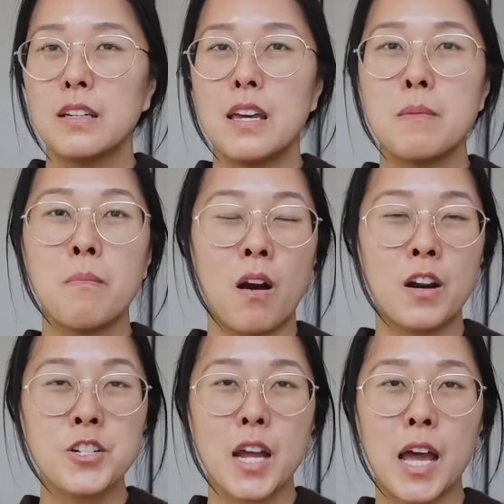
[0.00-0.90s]
In
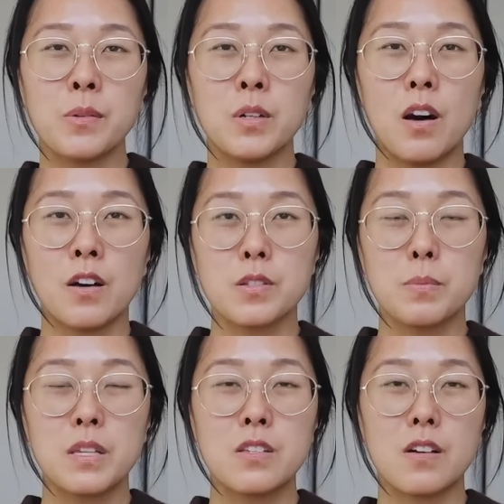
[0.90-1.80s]
March, I will also
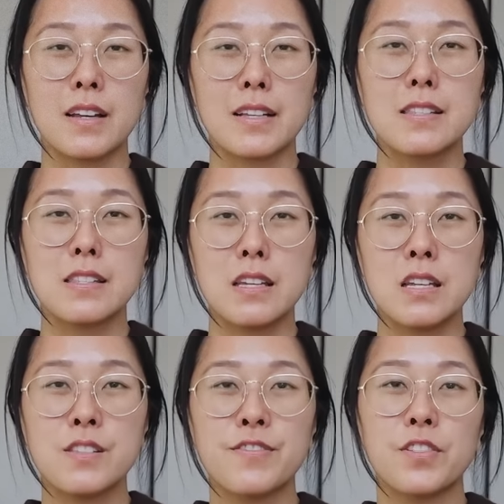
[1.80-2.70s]
be starting
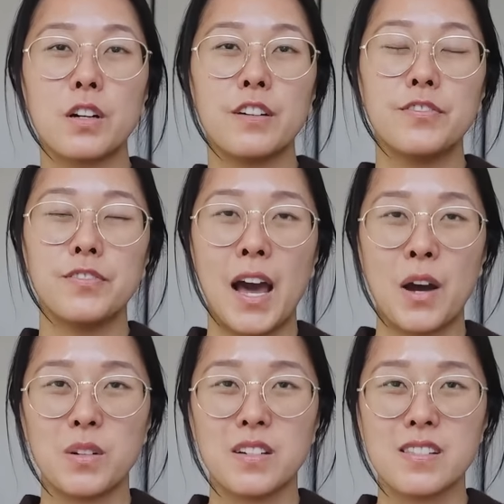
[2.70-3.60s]
seeds for
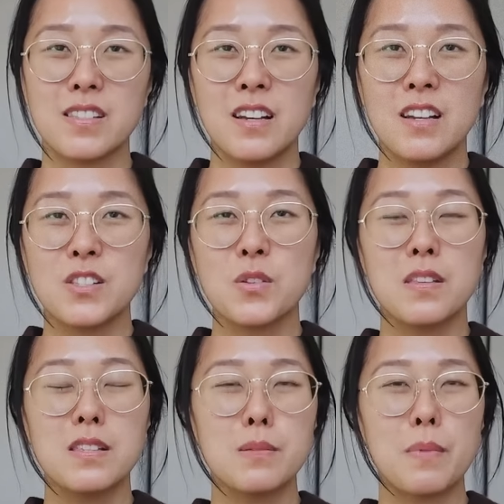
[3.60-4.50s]
flowers. So
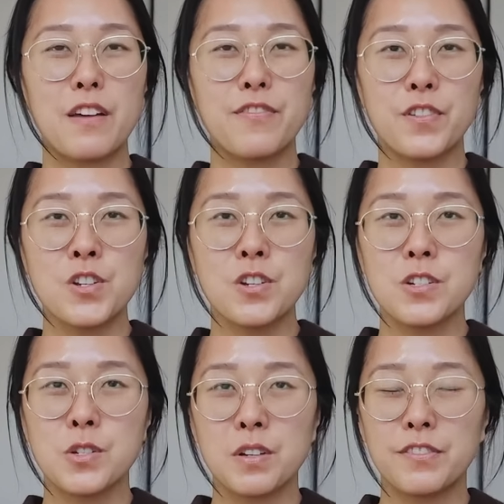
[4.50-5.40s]
this is my first year
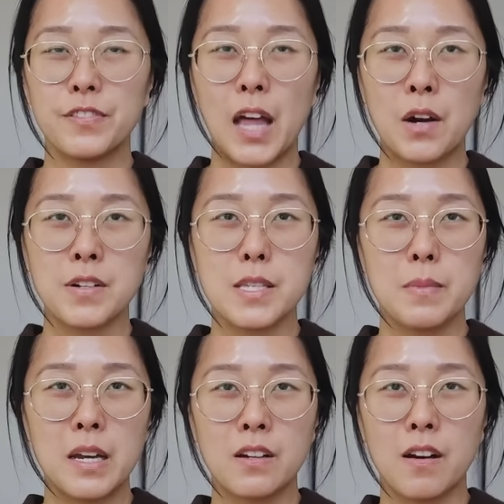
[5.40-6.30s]
doing flowers in
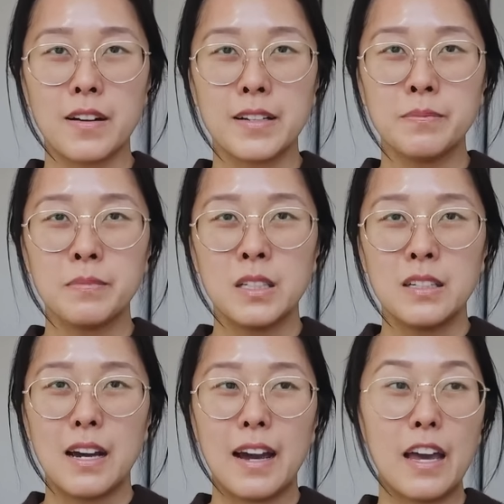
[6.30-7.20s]
my garden.
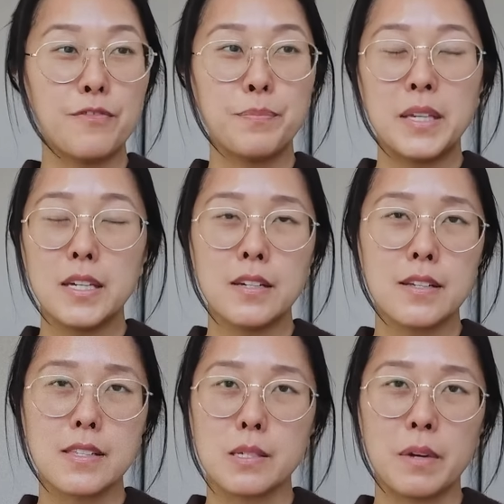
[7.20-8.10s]
I have
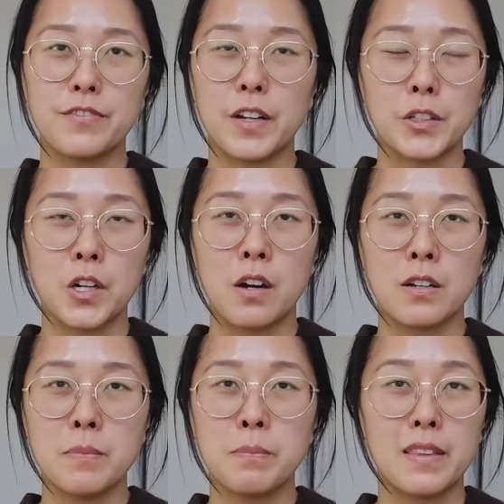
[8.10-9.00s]
peonies in my front
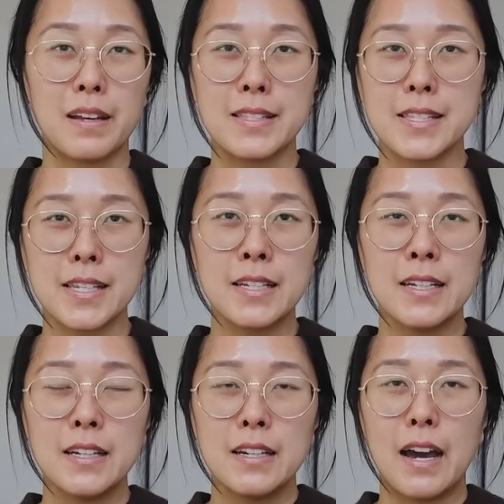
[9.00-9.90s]
garden, but that's it.
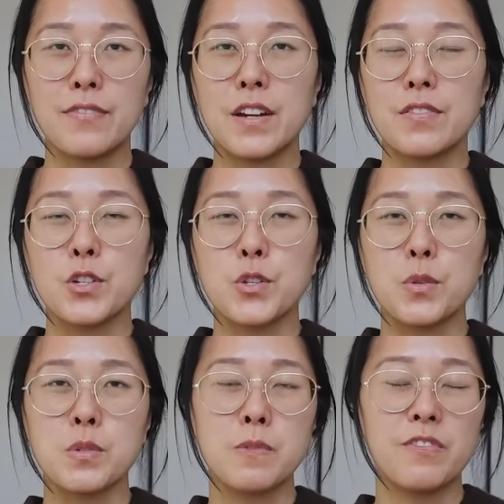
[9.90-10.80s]
I've never
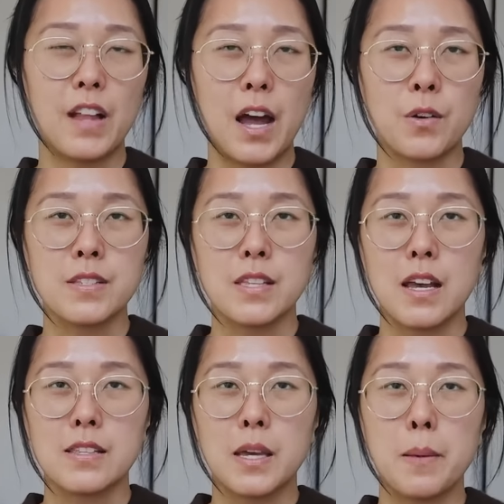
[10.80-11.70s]
used flowers
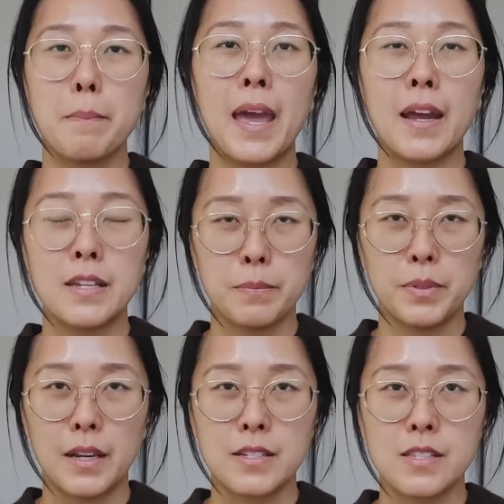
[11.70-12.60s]
as companion
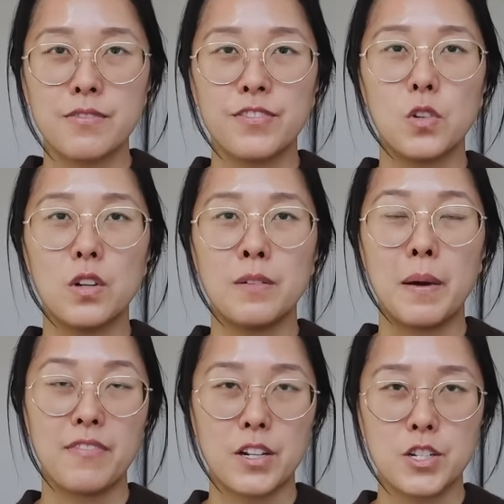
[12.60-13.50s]
plants for
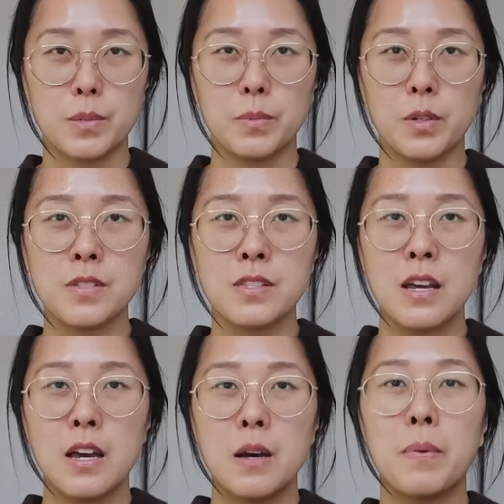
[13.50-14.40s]
my vegetables,
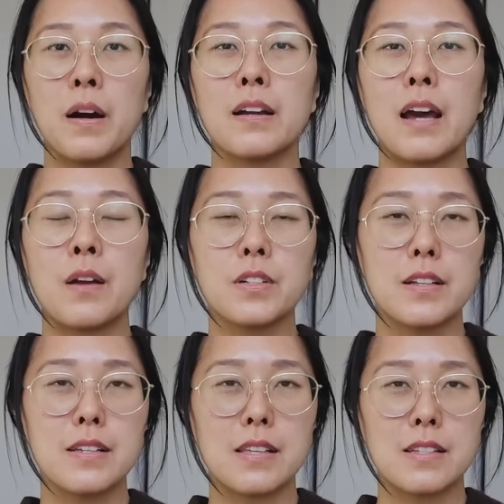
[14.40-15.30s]
but I
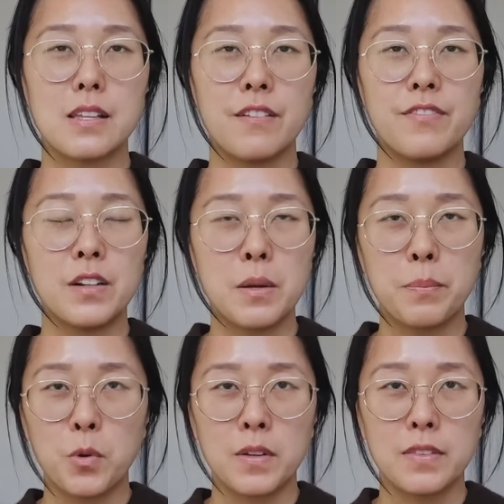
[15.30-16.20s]
realize that's a very
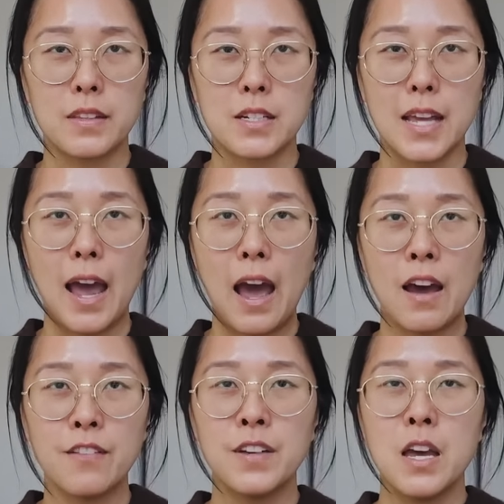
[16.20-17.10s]
important thing to
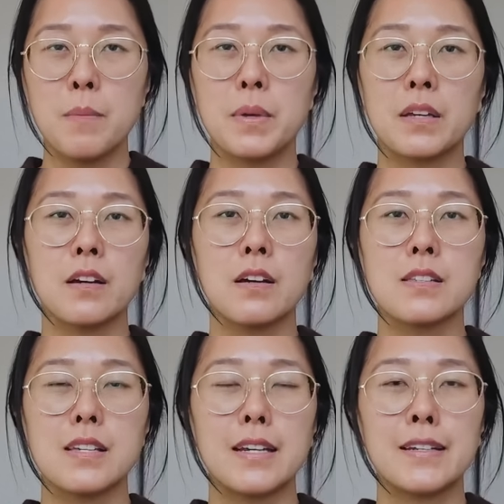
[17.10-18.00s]
have
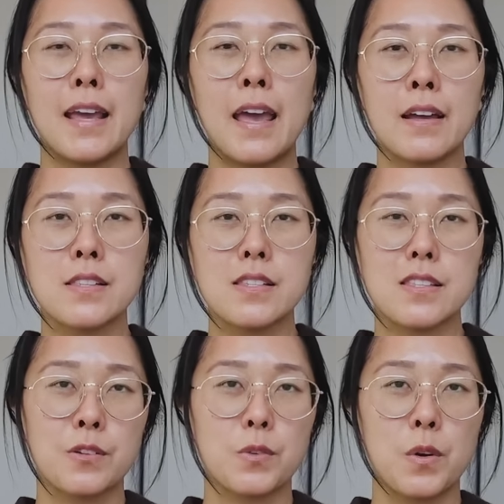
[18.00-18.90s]
because it enhances
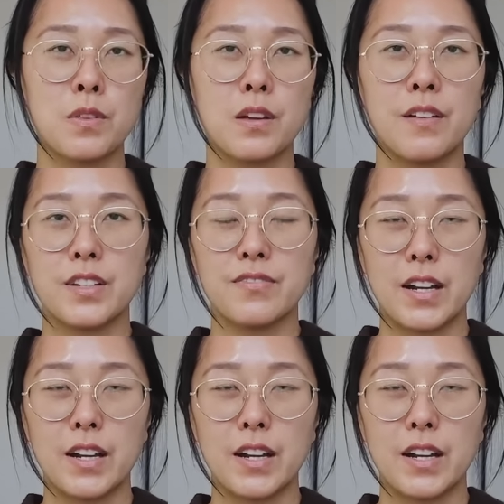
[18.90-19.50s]
the growth of your